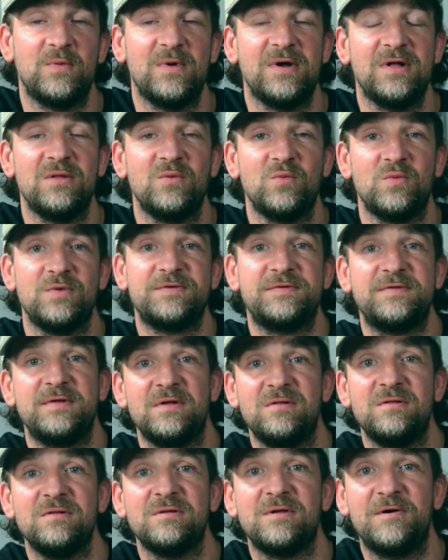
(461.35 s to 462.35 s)
Well, we're
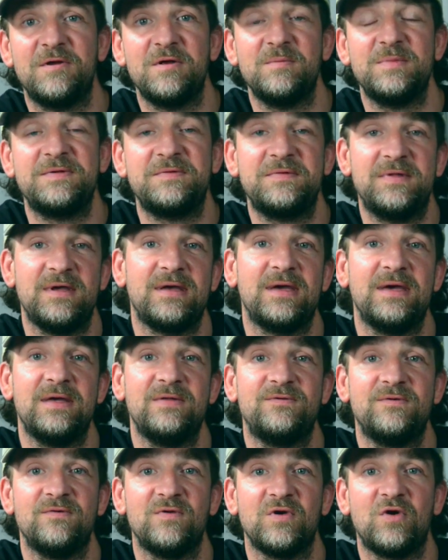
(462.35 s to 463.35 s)
still going to be
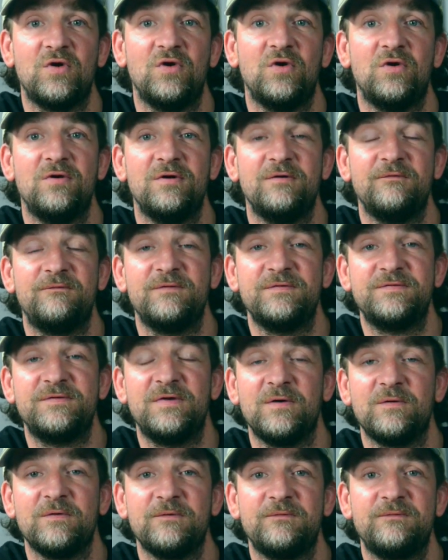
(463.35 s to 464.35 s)
sticking to the core of
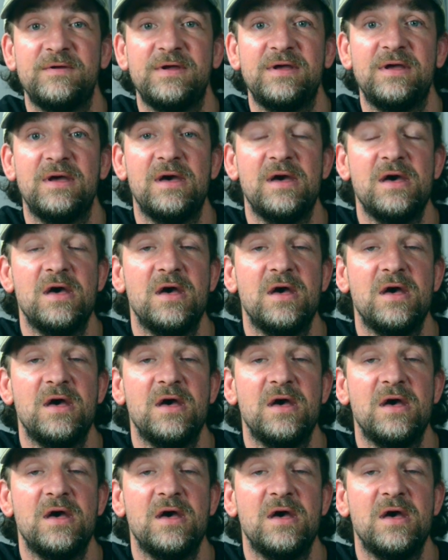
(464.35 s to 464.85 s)
photography.